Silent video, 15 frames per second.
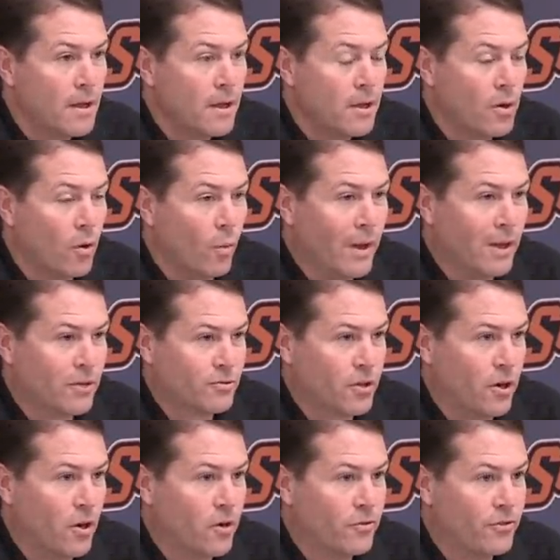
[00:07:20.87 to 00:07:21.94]
We looked
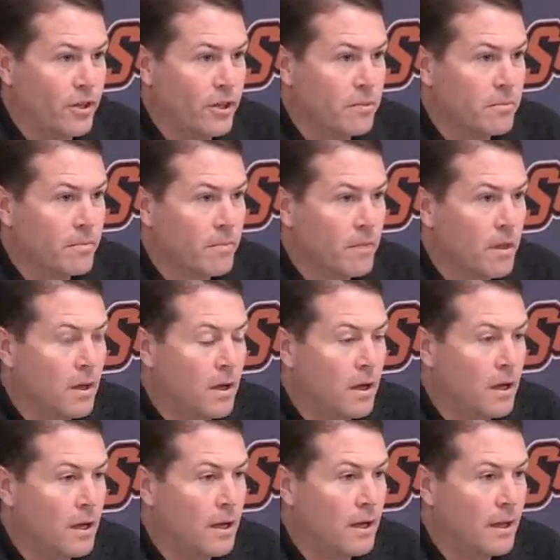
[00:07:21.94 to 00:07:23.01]
at our team
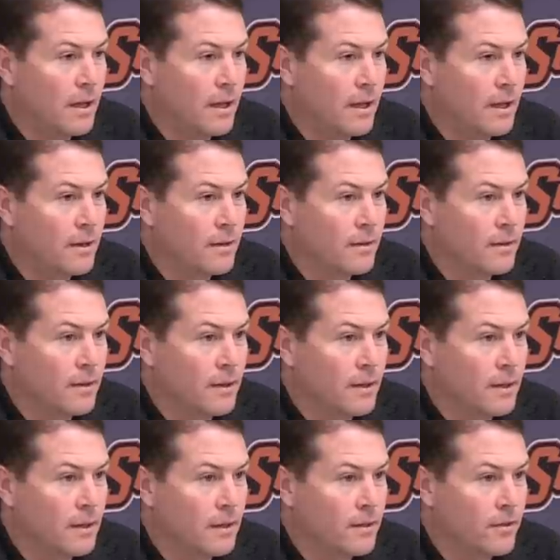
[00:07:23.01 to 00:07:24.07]
and
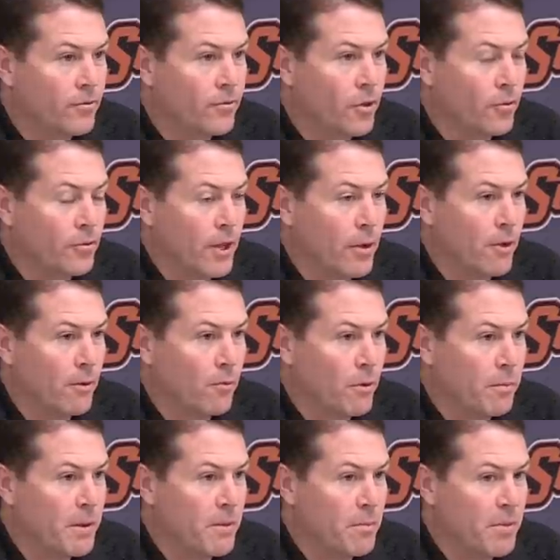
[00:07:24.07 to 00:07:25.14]
thought that
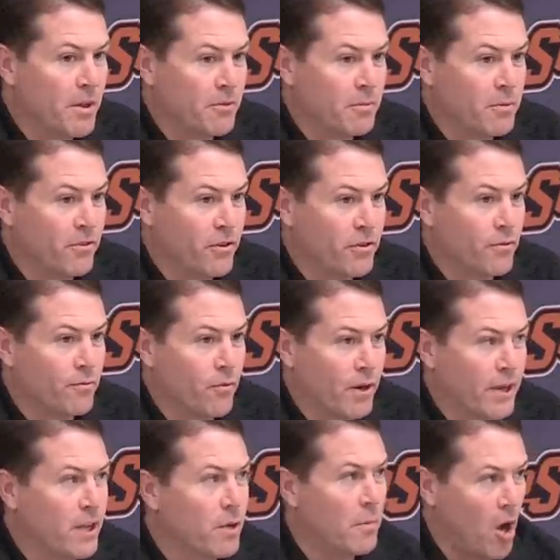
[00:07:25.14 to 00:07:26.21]
would be the best position for
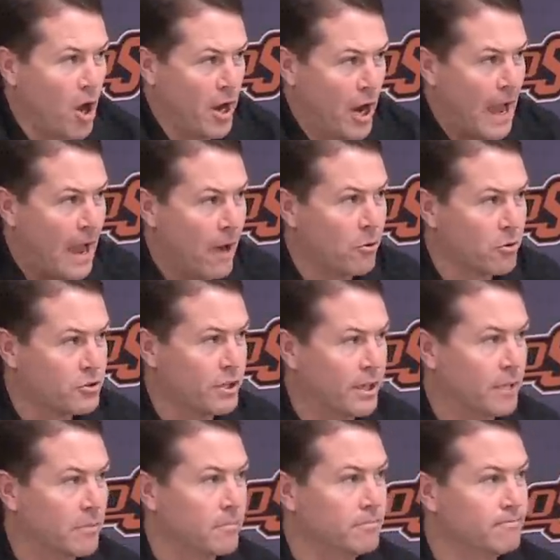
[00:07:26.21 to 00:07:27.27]
him on our
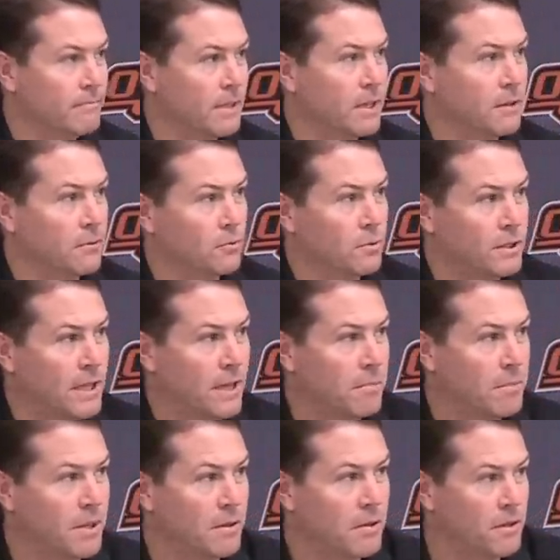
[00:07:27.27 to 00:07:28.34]
team. Now, would
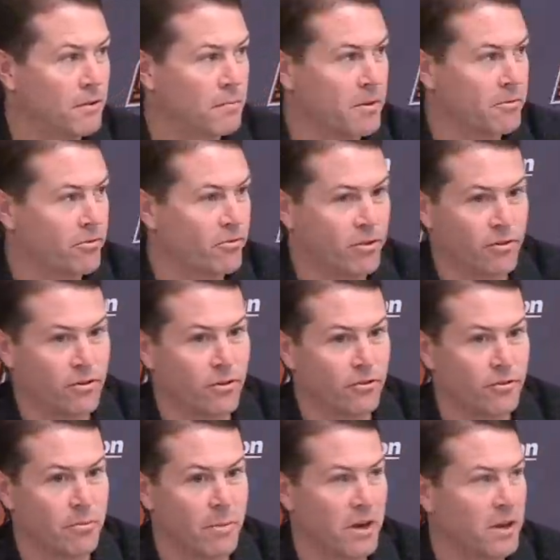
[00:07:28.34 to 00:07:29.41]
that be his best position on
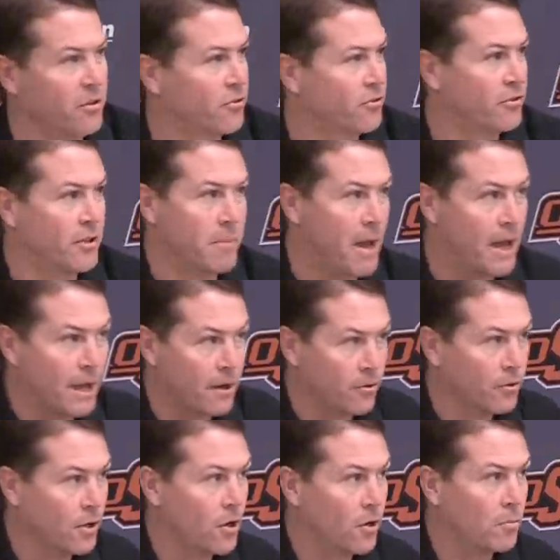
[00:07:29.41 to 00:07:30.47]
somebody else's team? I
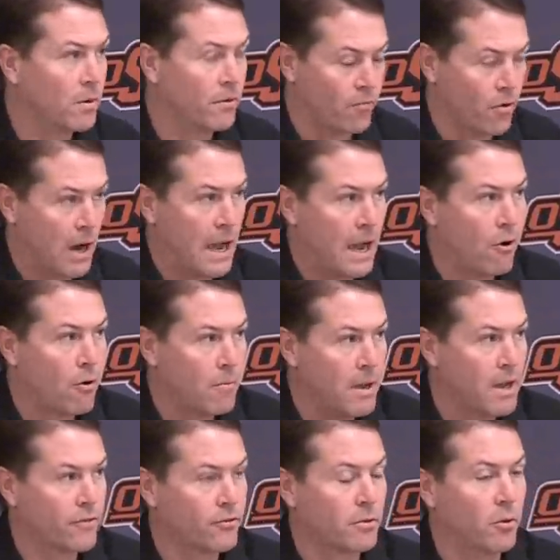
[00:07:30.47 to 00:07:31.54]
don't know. But for our
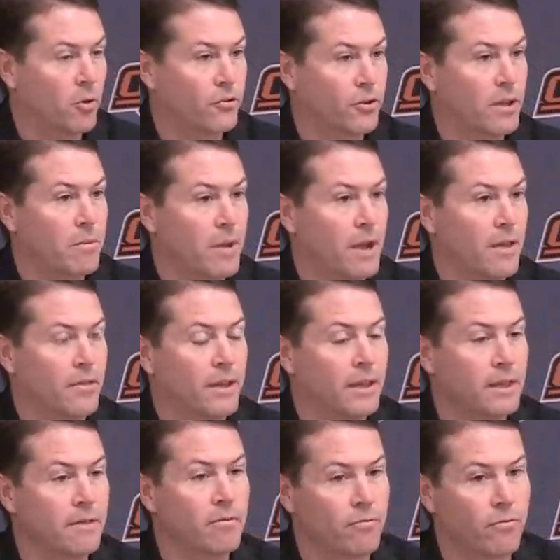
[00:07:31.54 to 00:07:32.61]
basketball team, and I
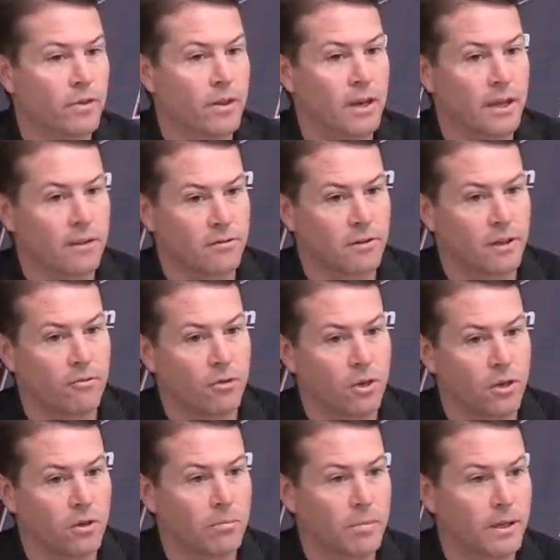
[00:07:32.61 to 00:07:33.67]
think even for the next level a
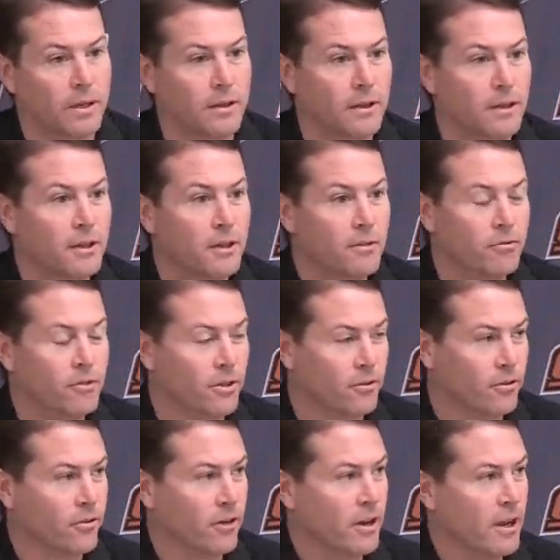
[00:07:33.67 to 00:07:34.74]
little bit,
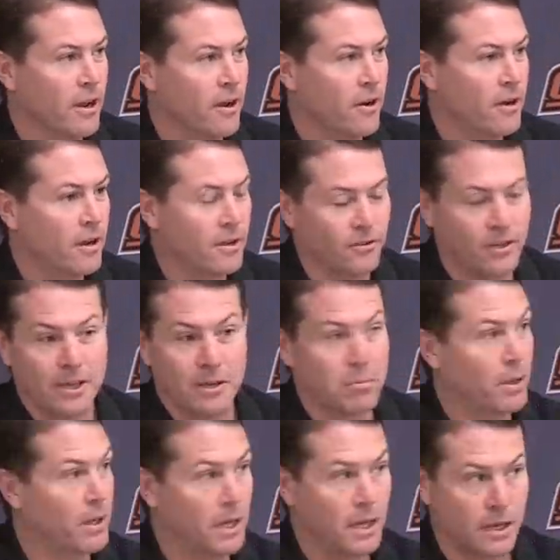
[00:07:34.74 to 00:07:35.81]
this is an area, because he can
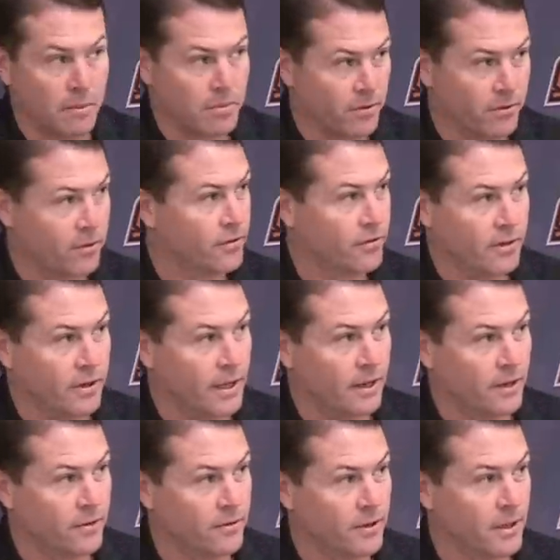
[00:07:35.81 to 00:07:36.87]
play any position now.
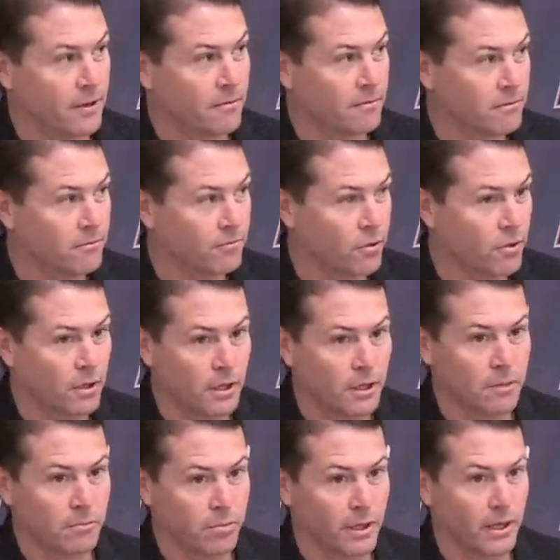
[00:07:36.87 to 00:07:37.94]
Let's not confuse. He
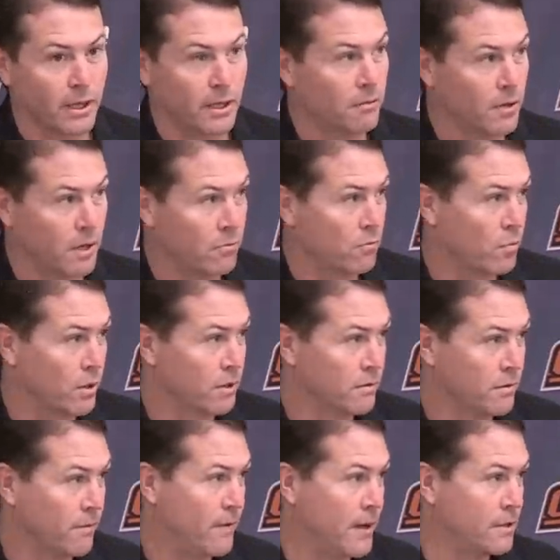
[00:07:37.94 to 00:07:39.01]
can play, and
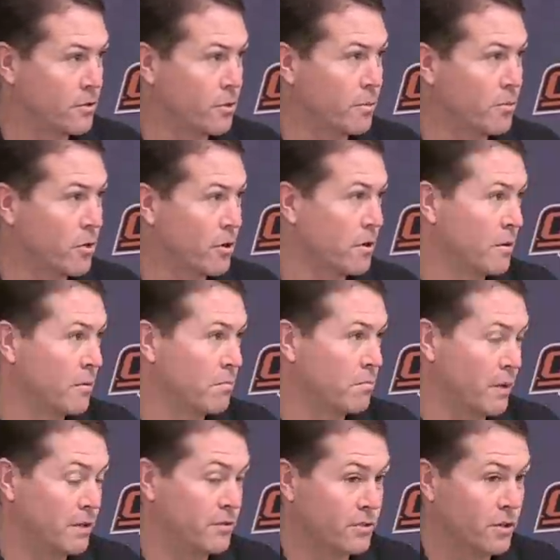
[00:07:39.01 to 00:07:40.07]
if I told him you're going to
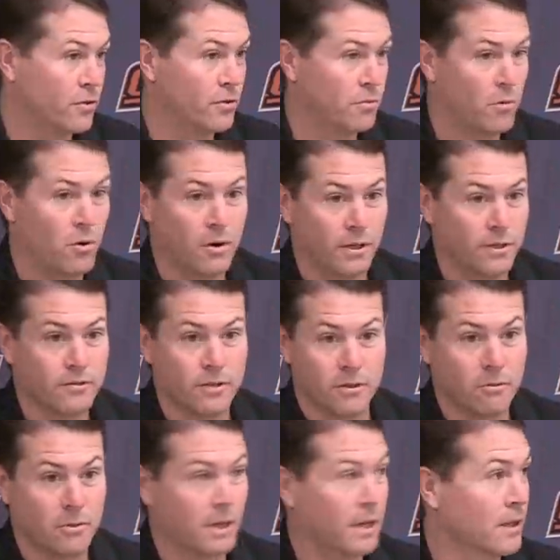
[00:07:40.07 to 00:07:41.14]
play center tomorrow, he'd say,
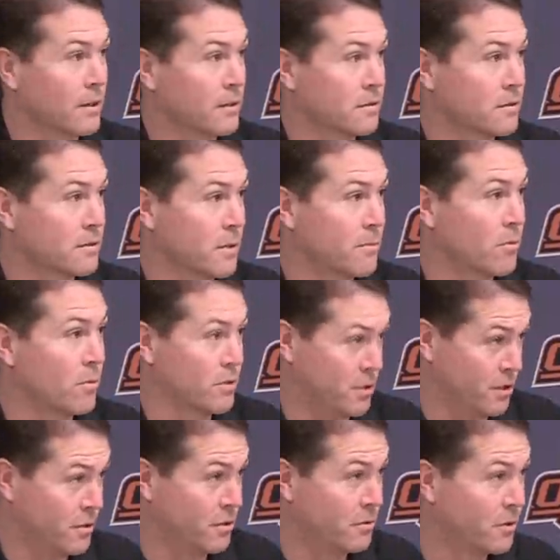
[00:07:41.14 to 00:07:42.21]
okay, just tell me what to
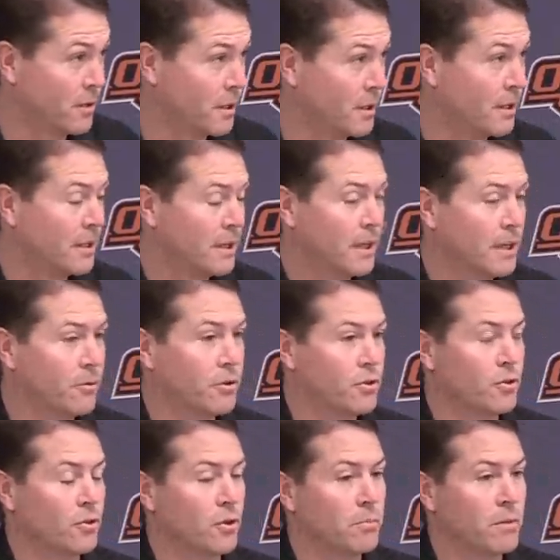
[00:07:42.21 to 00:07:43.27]
do. He would
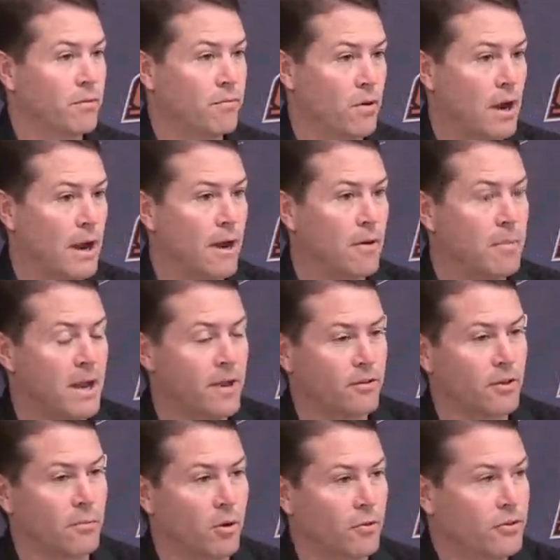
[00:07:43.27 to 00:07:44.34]
do it. But for our
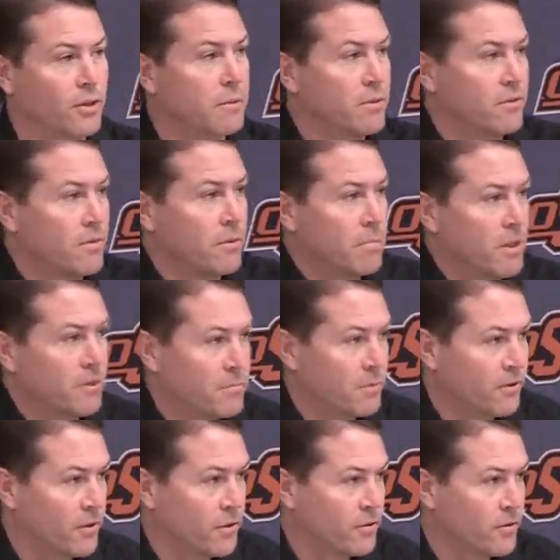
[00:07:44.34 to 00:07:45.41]
basketball team, it's the best
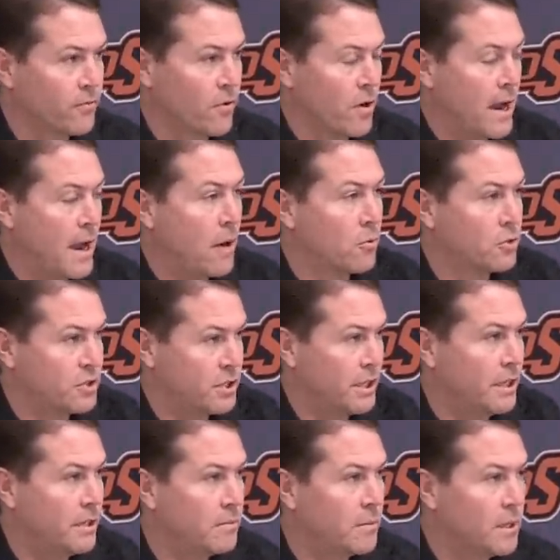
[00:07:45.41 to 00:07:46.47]
position for our
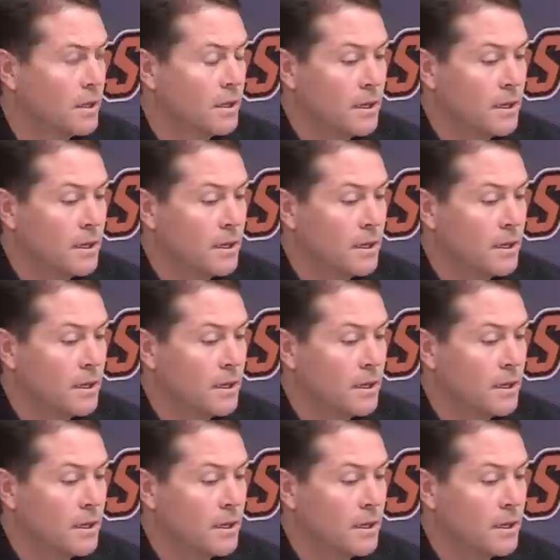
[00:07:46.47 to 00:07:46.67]
team.